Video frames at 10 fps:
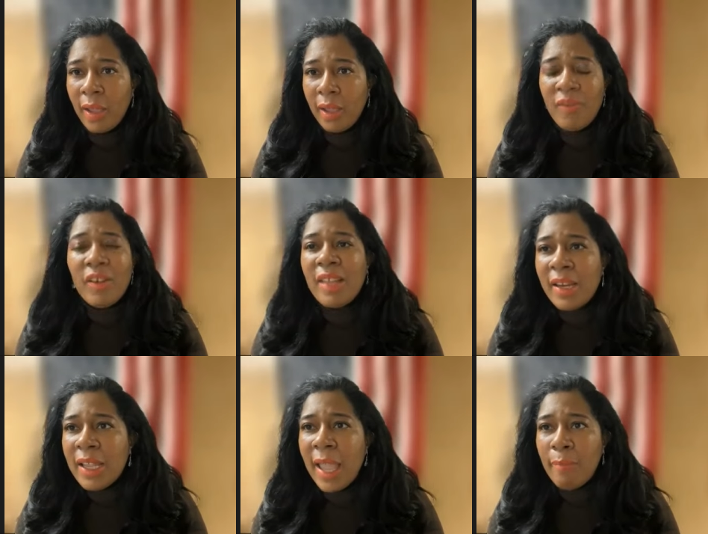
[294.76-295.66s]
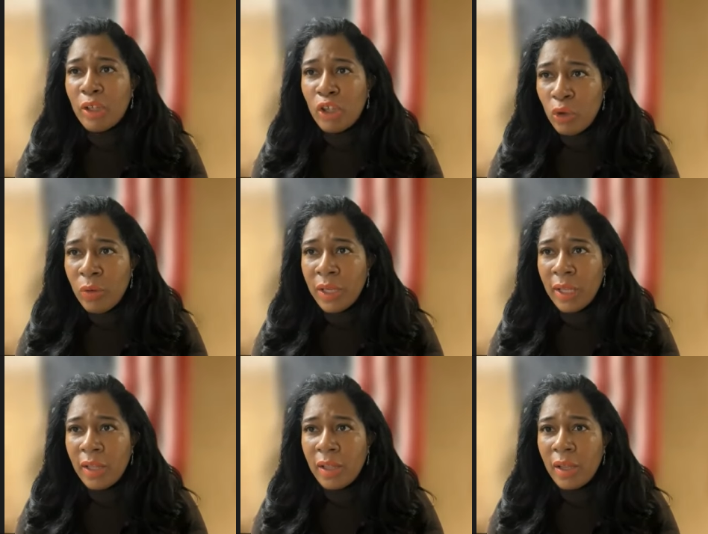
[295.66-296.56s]
If there's any
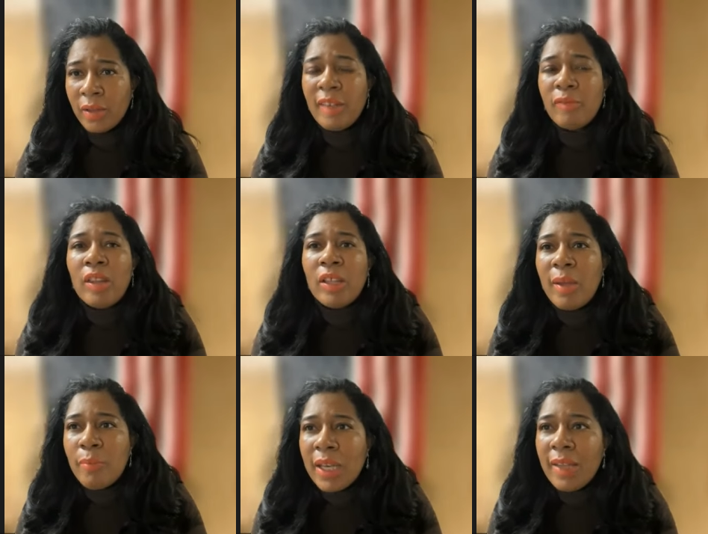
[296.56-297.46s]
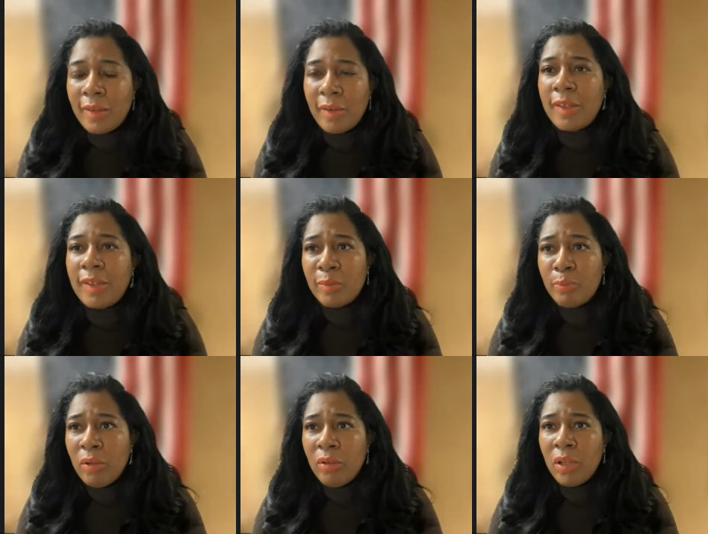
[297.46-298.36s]
ambiguity, that's why the committee settled
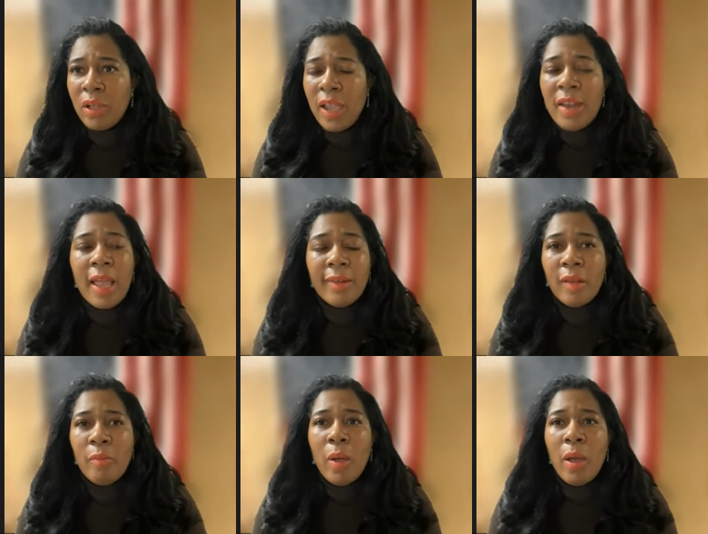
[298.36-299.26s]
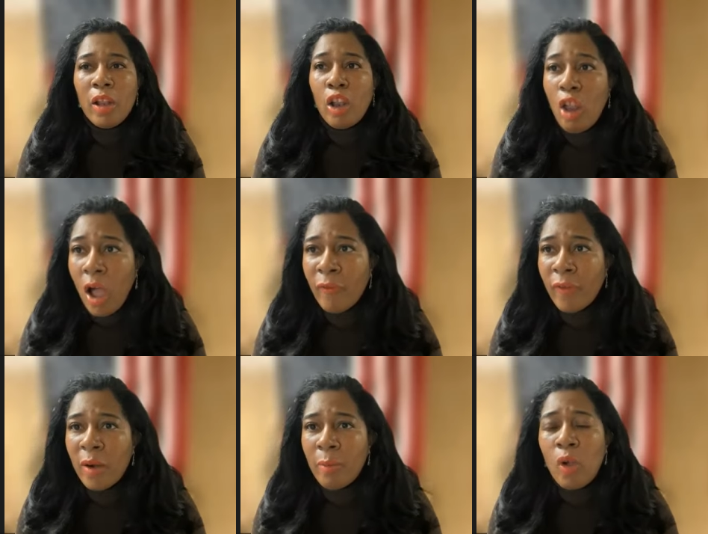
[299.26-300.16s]
dispute and not some law
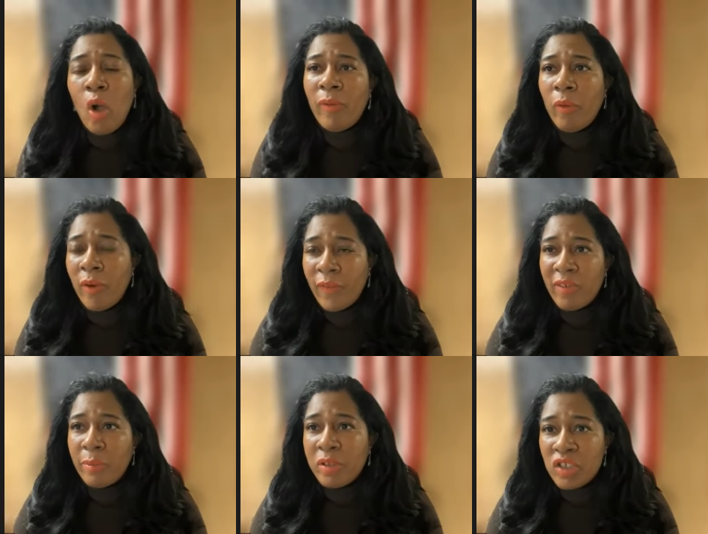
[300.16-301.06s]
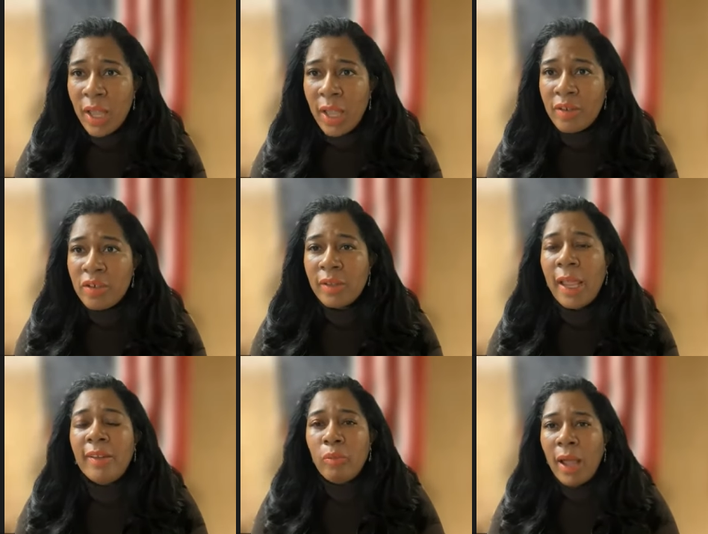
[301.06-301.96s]
firm go before a favorable judge.
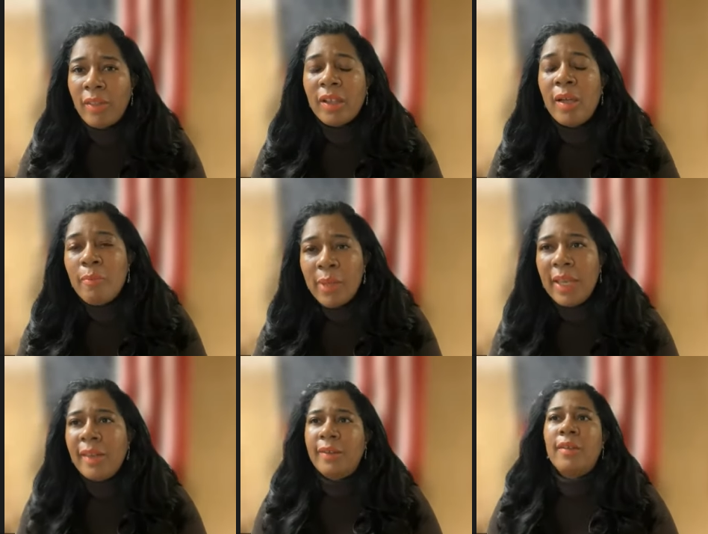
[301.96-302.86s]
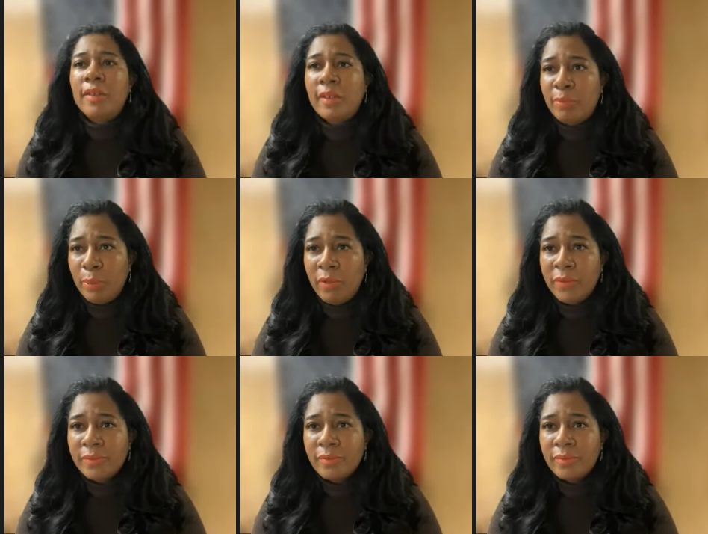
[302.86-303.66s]
That's why the committee settled the dispute.